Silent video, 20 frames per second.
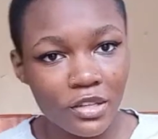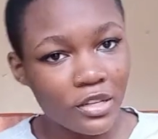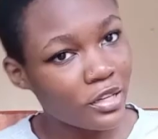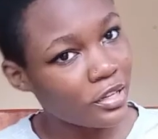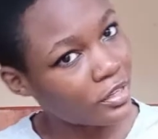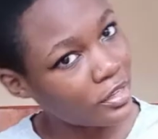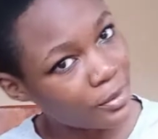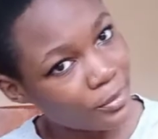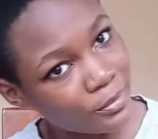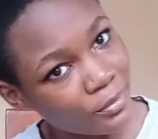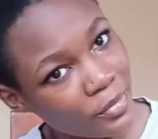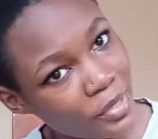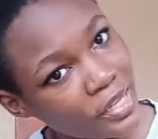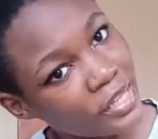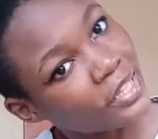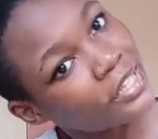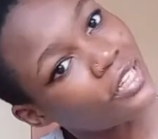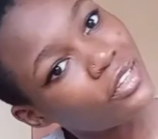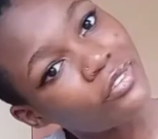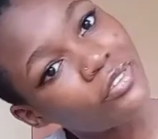rub my
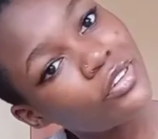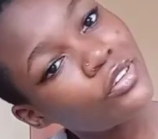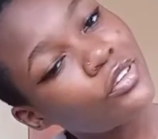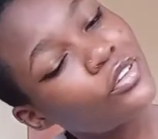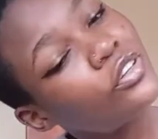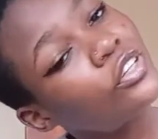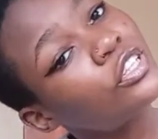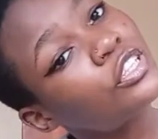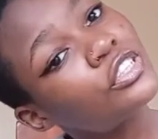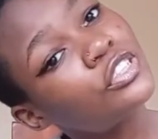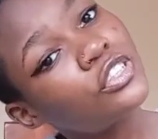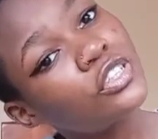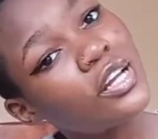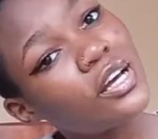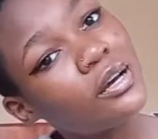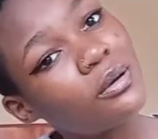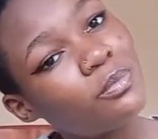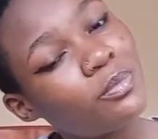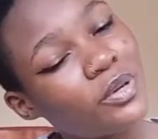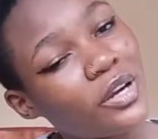leave-in
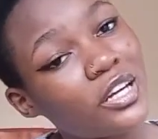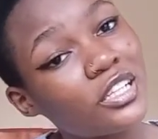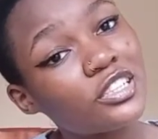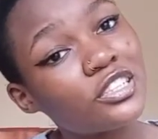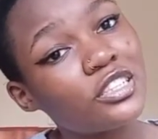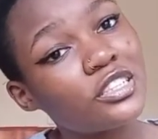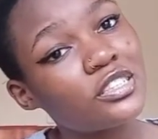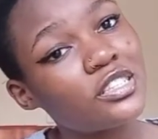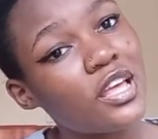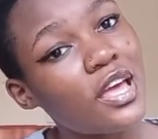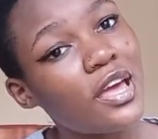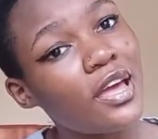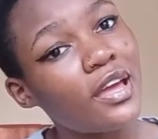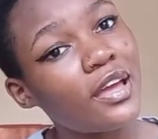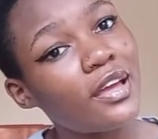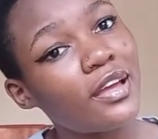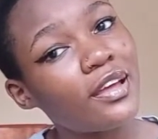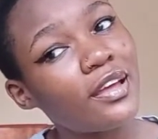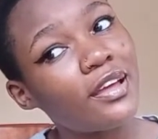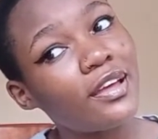conditioner, brush it,
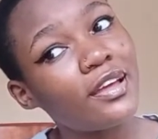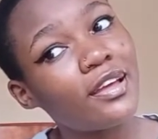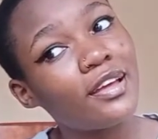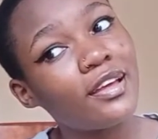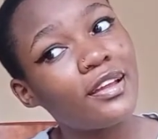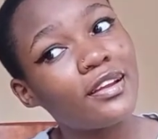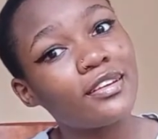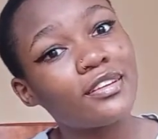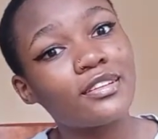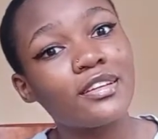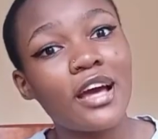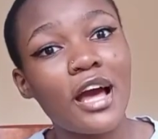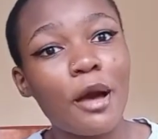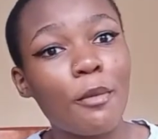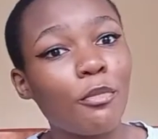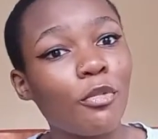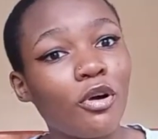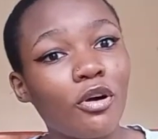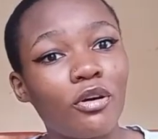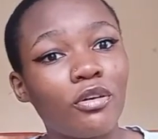and
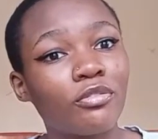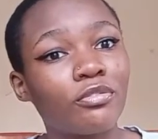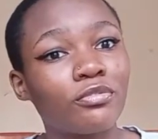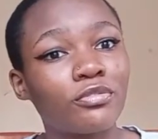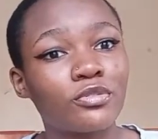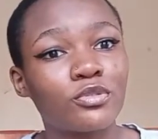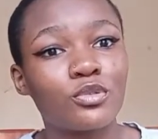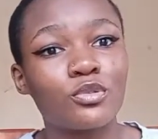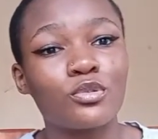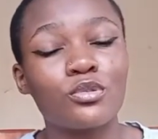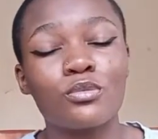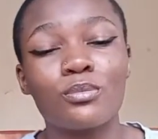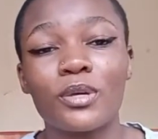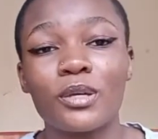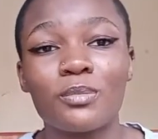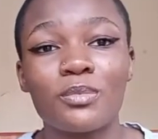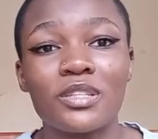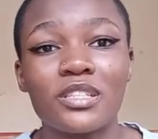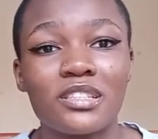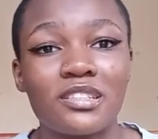I'm off to do my
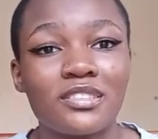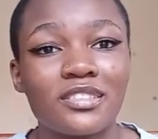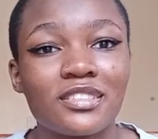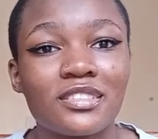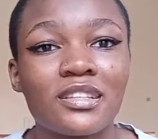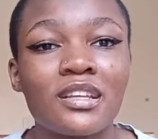business.